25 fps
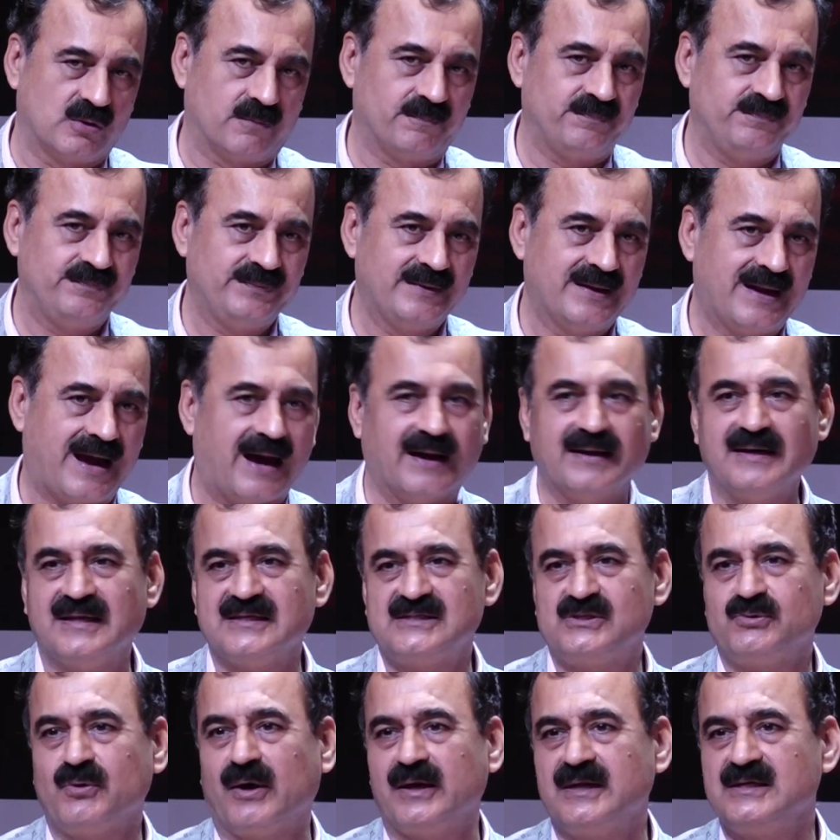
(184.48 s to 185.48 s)
will they do so?
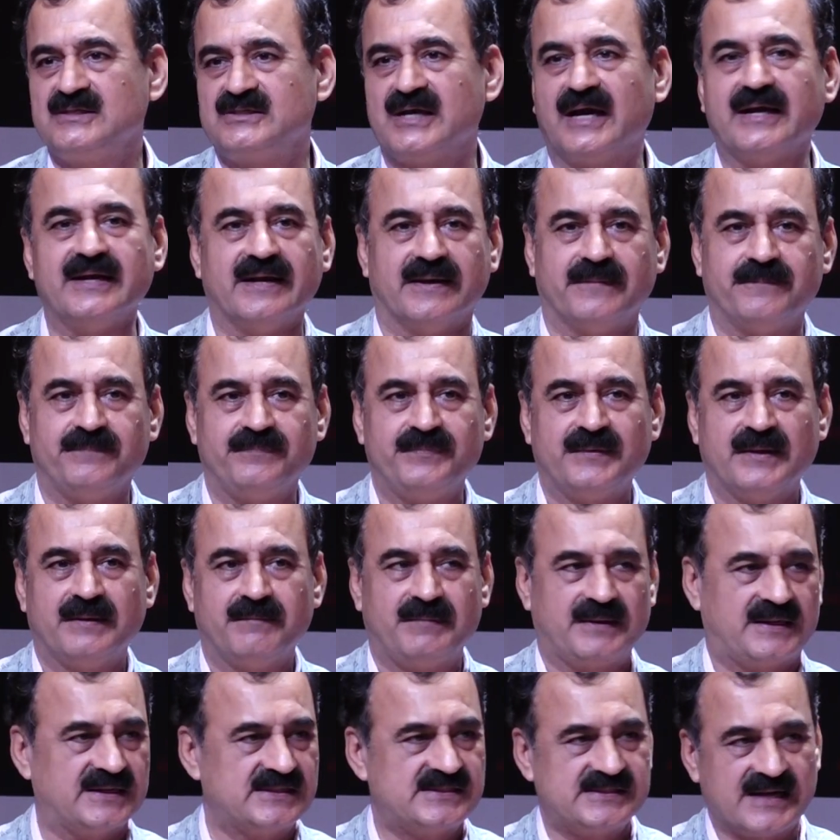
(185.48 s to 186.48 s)
Unless you are in
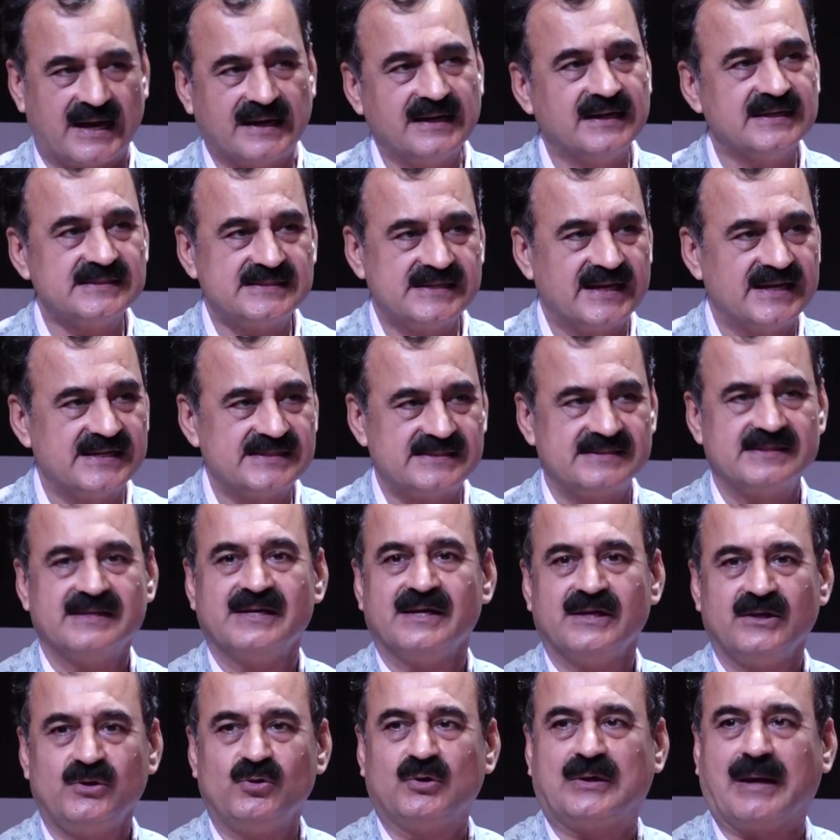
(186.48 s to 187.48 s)
China. Because
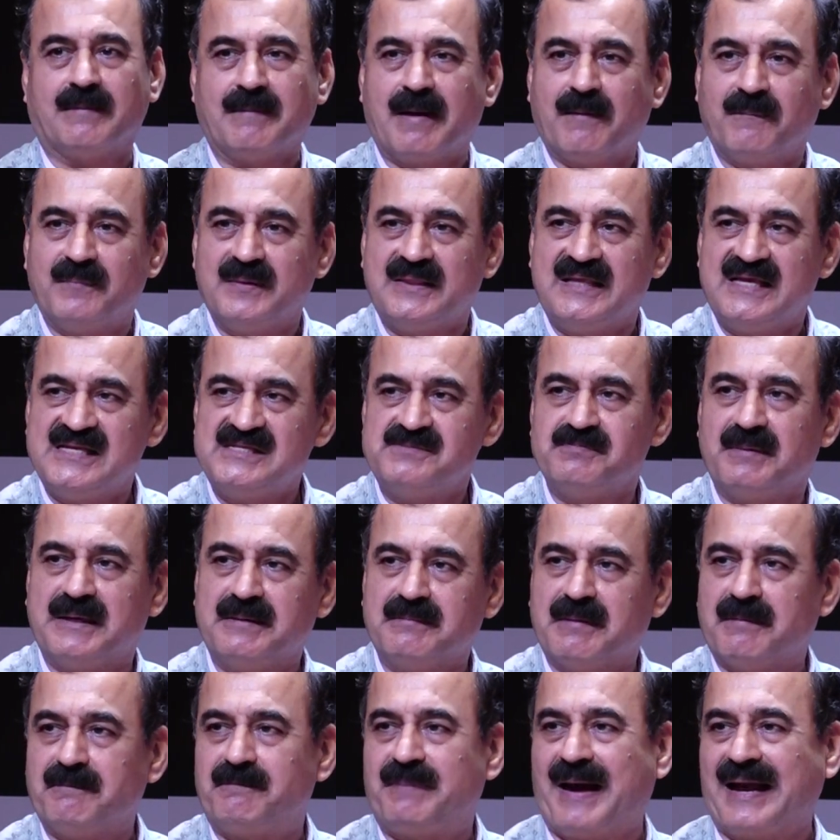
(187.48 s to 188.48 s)
China says you come up
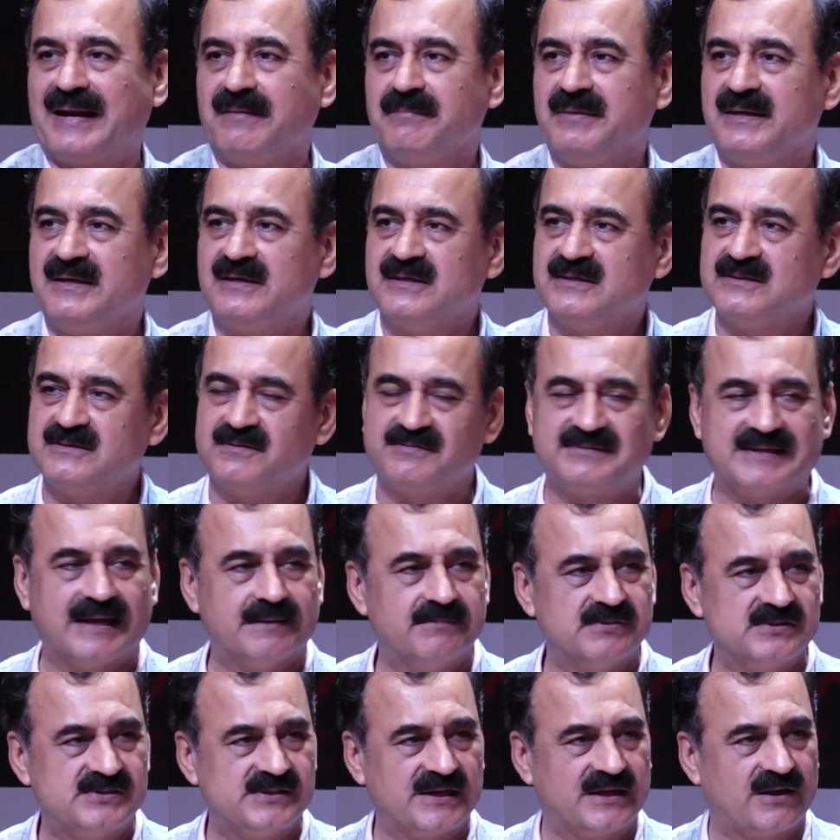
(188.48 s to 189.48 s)
with these minimum
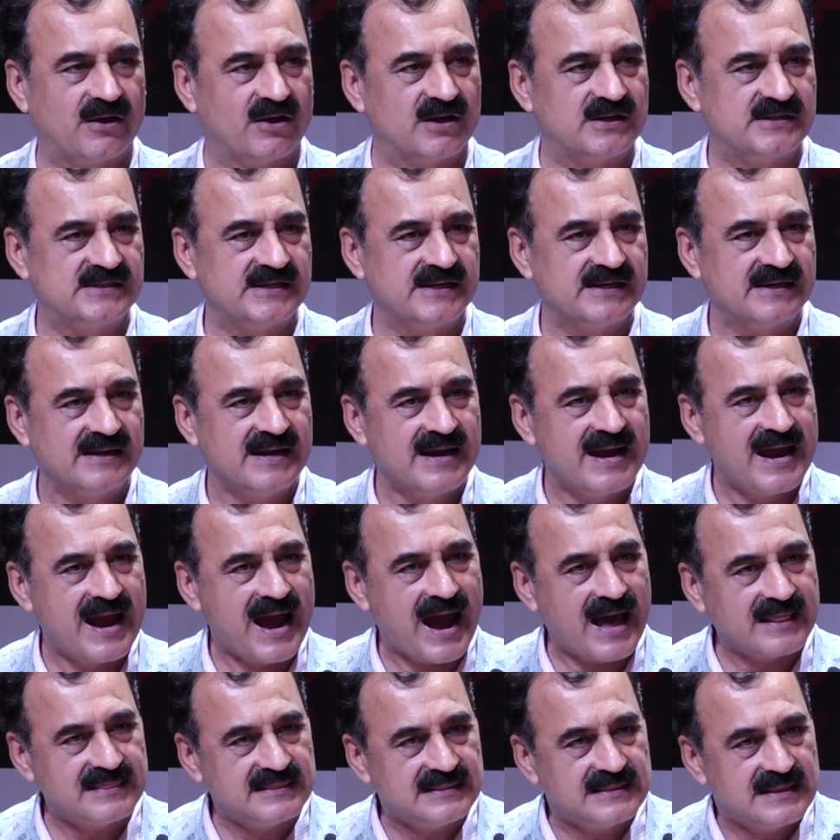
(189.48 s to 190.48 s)
parameters of
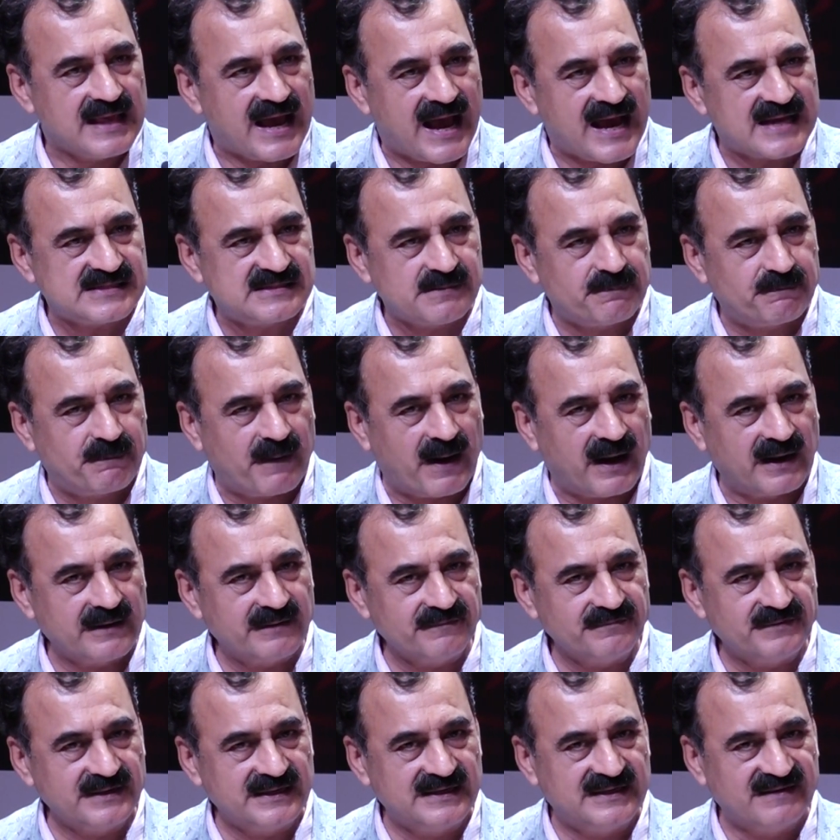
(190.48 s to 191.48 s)
cybersecurity
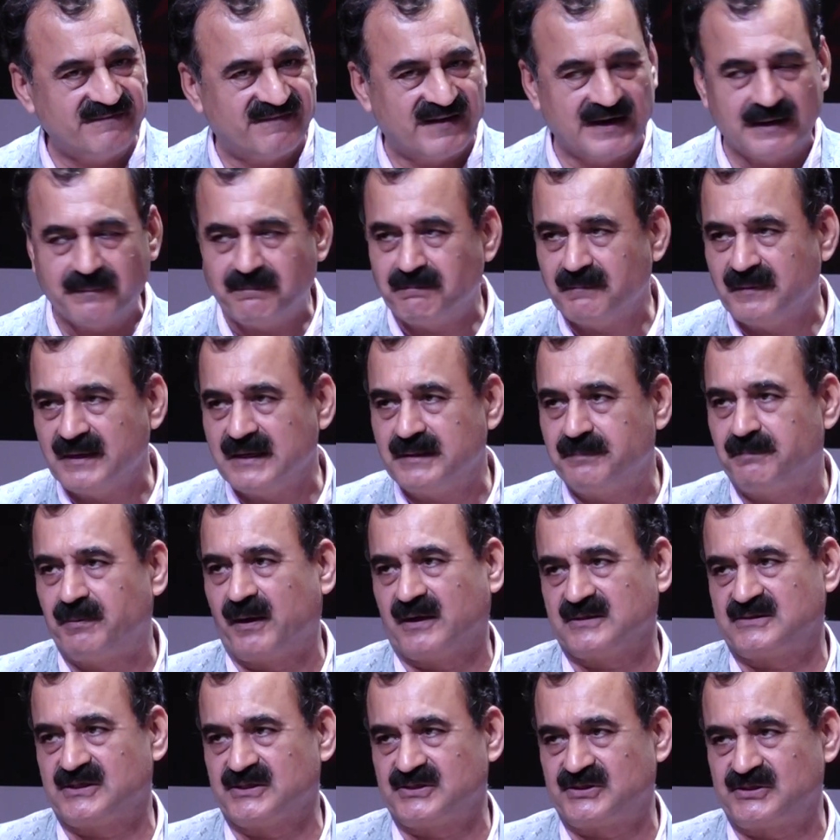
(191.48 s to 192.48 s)
as a part of the
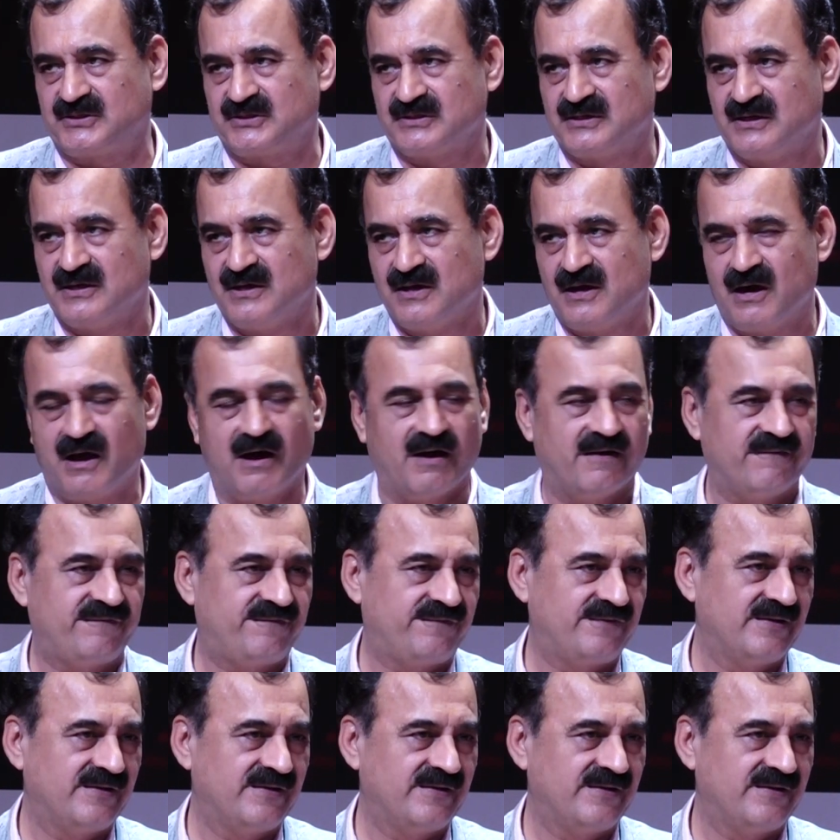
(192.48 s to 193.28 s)
development process